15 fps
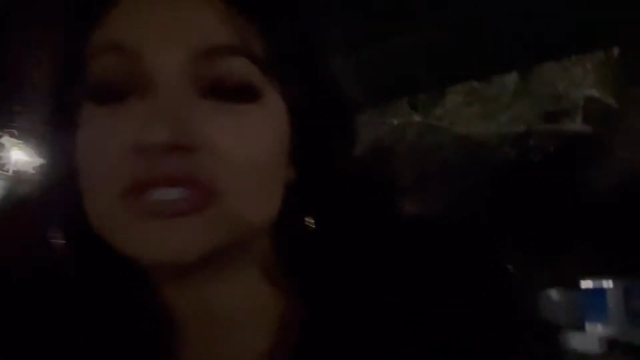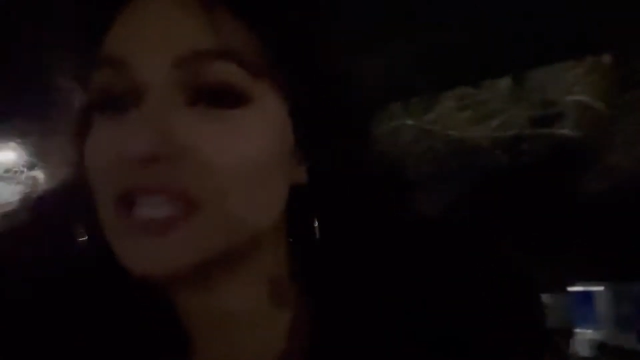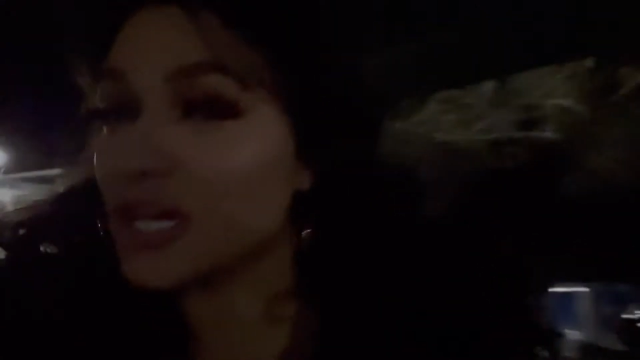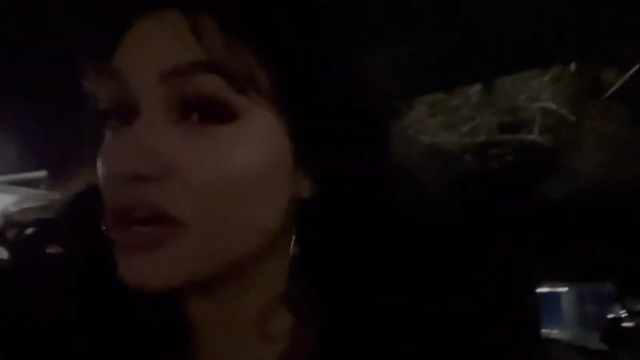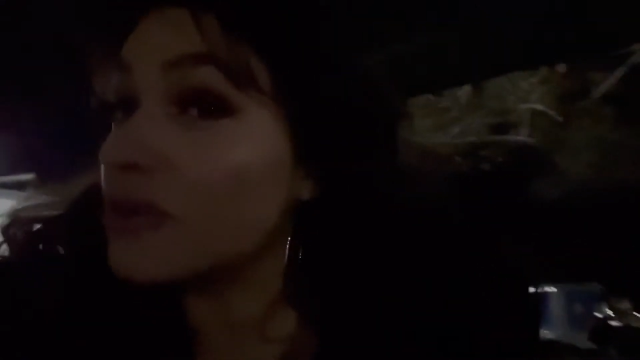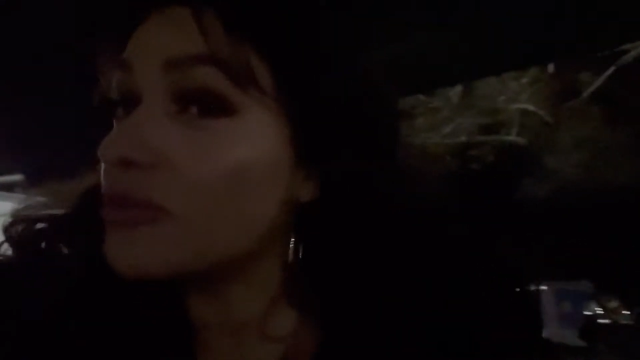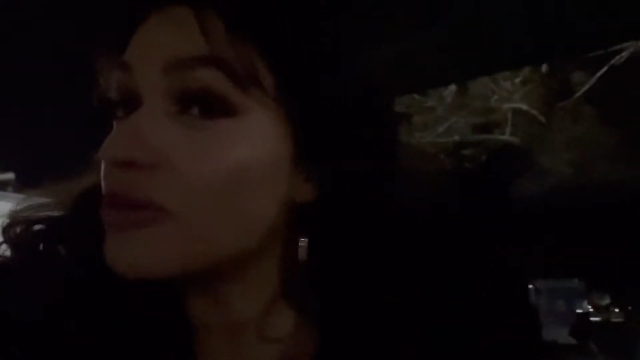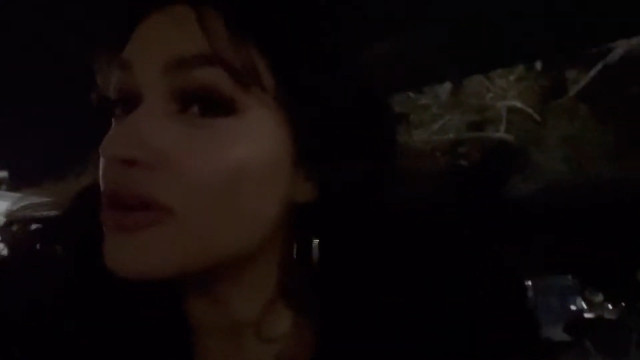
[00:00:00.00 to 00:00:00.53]

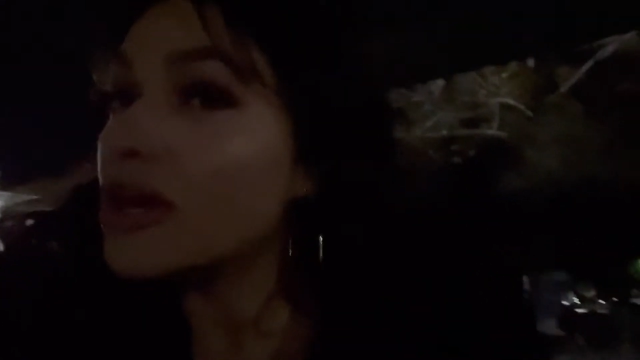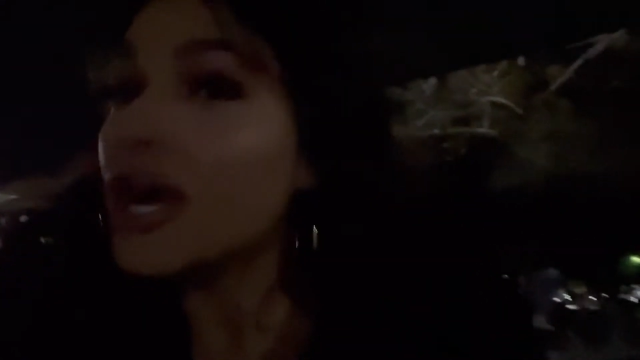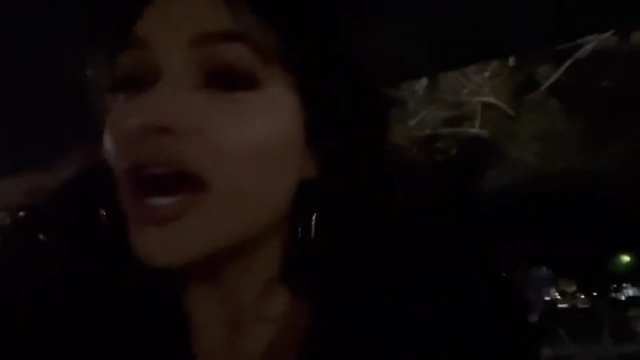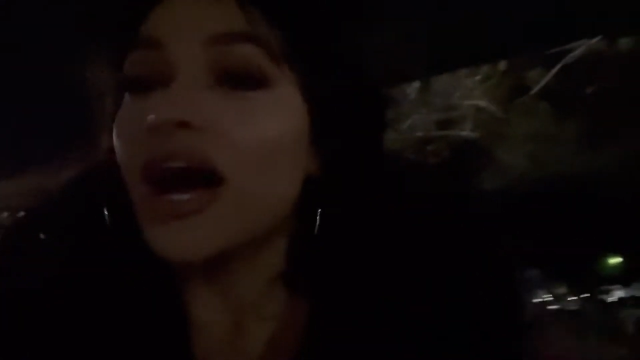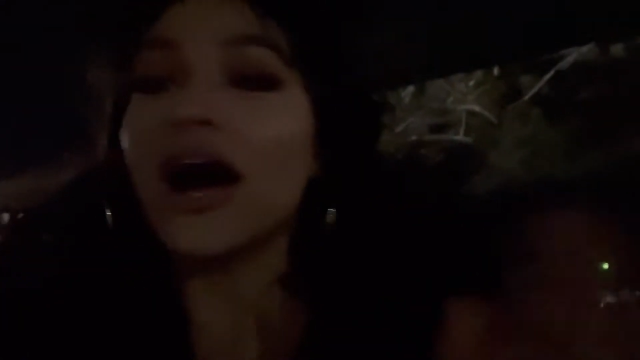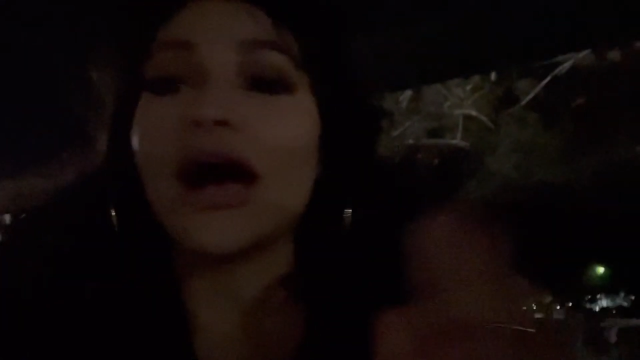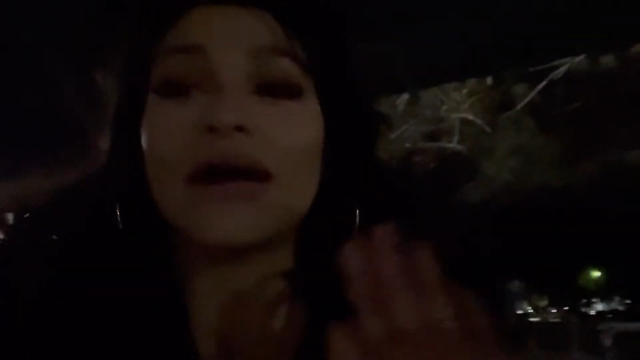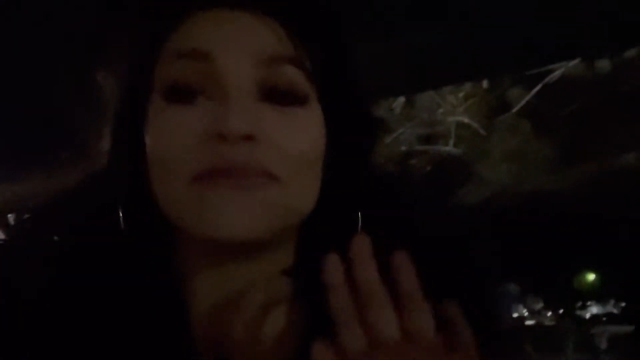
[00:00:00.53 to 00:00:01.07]
So
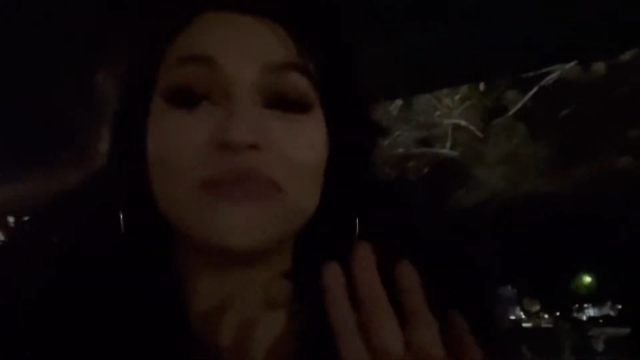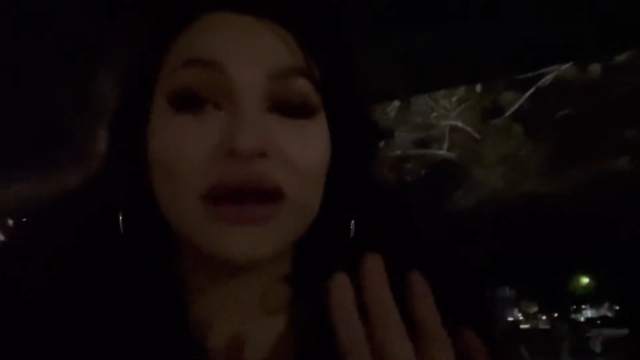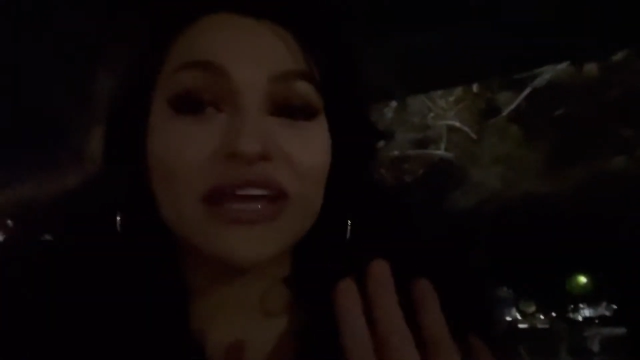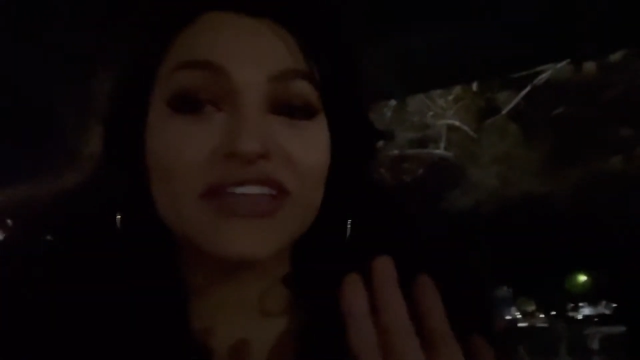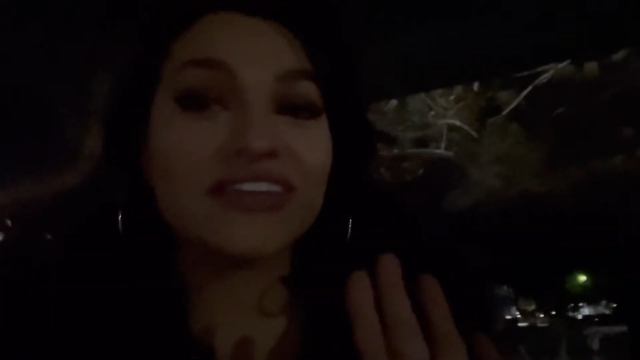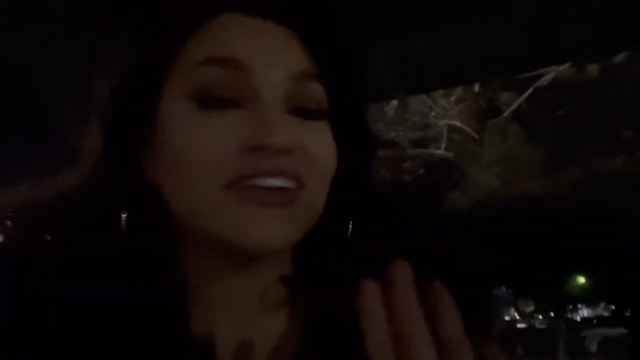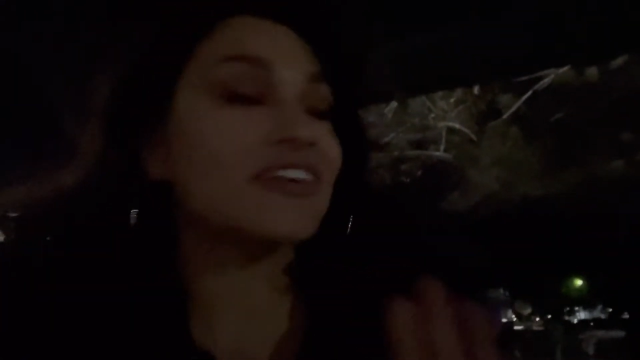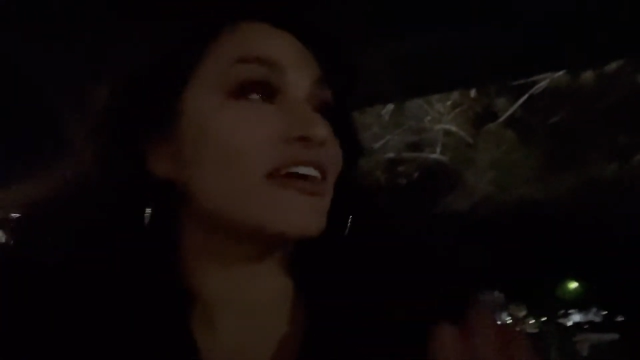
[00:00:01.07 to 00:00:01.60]
I might
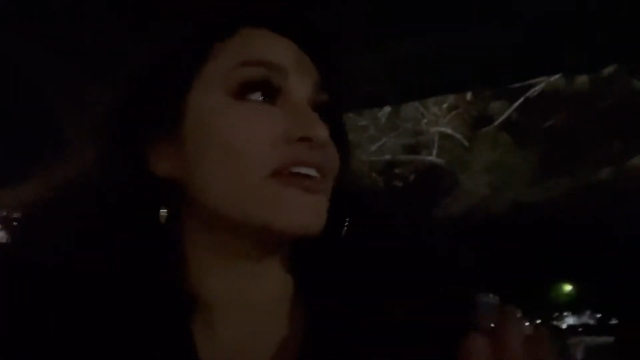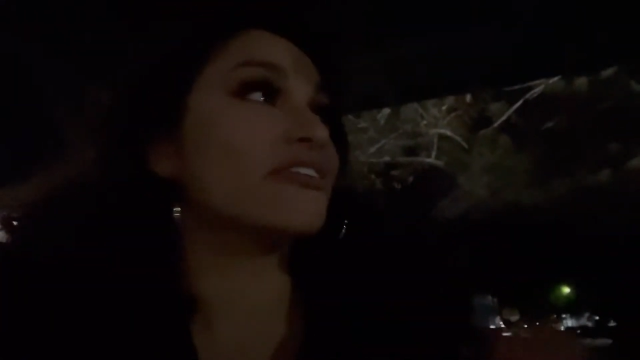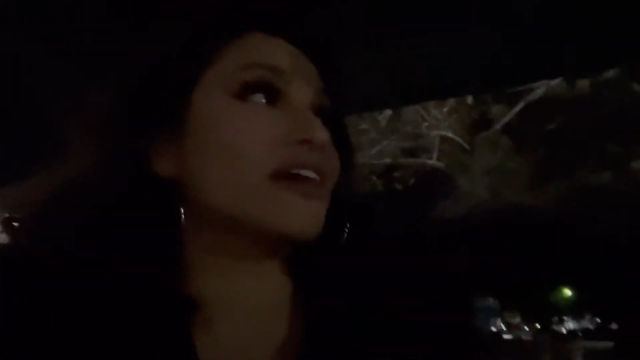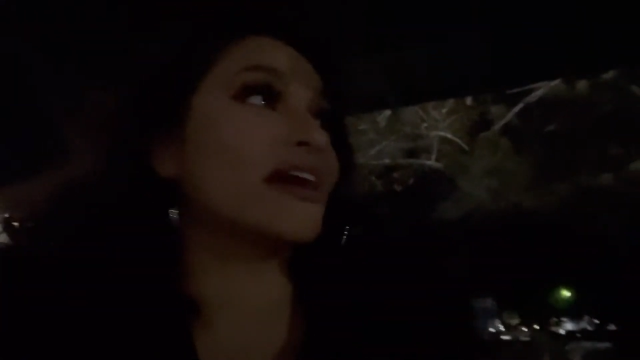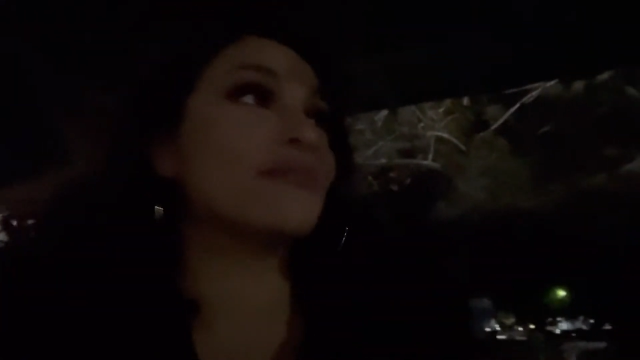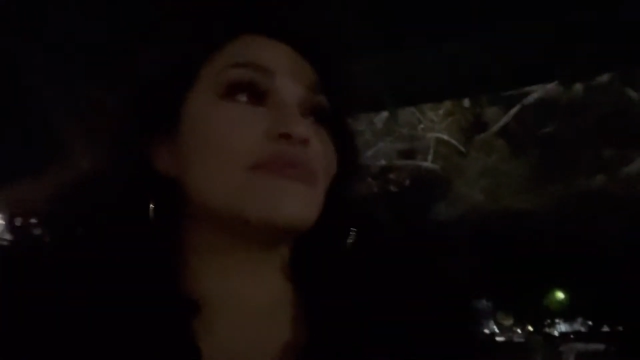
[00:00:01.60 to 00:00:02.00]
look okay,